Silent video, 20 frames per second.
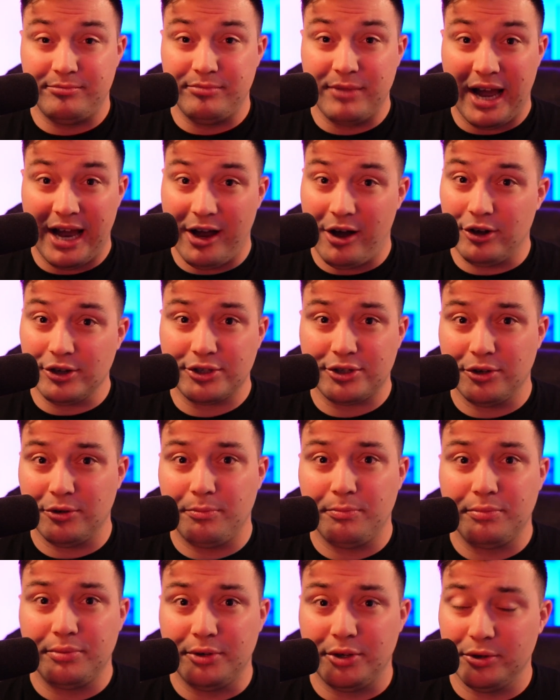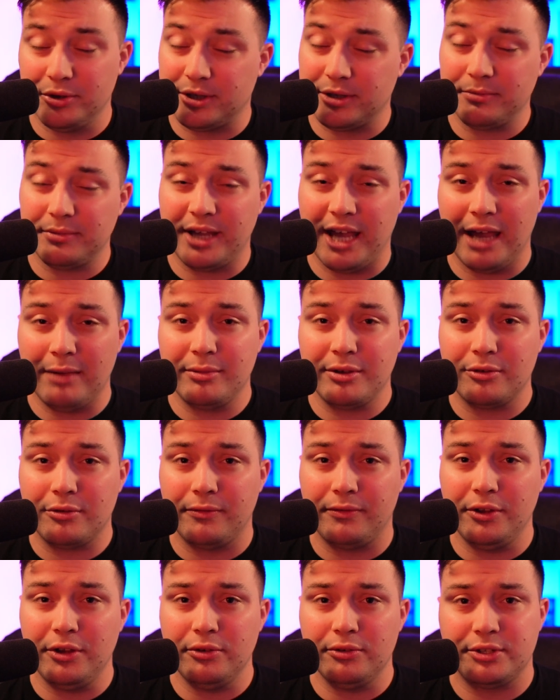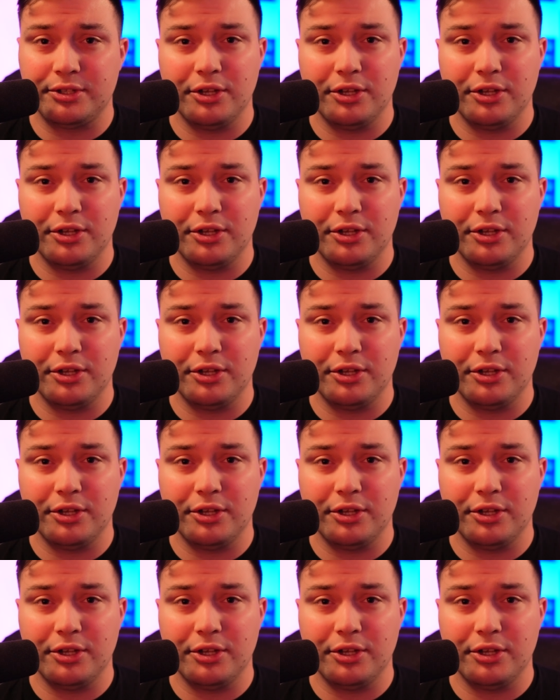I also do some gaming reviews.